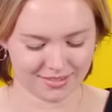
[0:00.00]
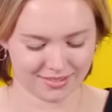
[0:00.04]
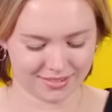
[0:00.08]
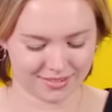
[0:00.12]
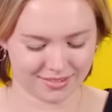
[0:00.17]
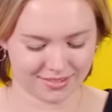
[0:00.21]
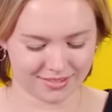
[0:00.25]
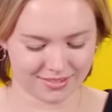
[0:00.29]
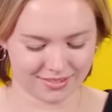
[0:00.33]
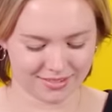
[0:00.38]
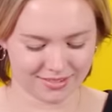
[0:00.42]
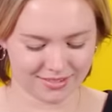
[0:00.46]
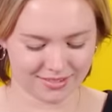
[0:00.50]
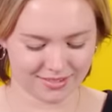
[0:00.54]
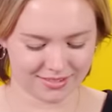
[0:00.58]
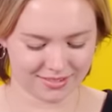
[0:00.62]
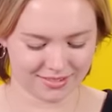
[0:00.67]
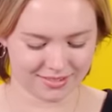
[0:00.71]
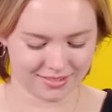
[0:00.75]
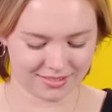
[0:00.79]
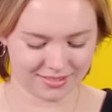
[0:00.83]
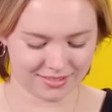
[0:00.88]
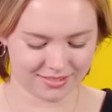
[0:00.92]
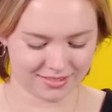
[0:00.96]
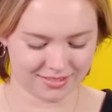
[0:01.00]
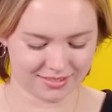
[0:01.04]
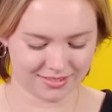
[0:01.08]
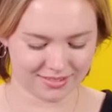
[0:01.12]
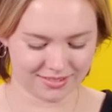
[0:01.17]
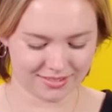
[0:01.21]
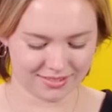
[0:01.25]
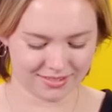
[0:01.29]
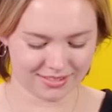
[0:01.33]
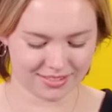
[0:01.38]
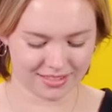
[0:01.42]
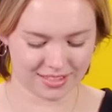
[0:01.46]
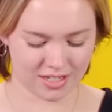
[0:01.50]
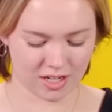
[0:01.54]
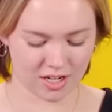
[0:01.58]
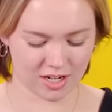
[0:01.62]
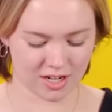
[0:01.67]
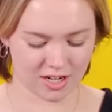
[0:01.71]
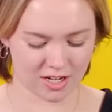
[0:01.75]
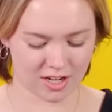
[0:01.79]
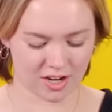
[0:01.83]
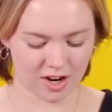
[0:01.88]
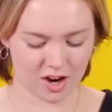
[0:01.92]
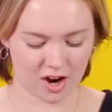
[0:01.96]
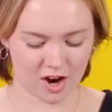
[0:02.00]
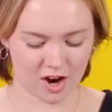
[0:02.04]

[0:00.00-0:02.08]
[no speech]